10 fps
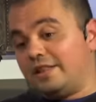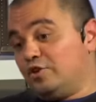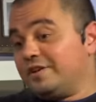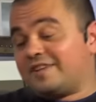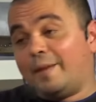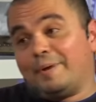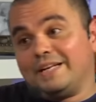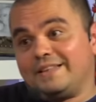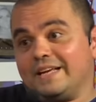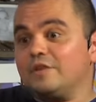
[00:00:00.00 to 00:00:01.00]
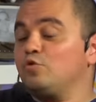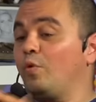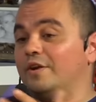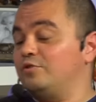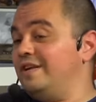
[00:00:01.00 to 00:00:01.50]
you can type anything you
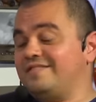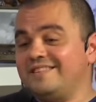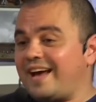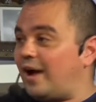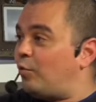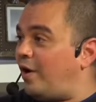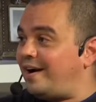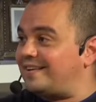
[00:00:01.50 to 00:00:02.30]
want to. It's DIY.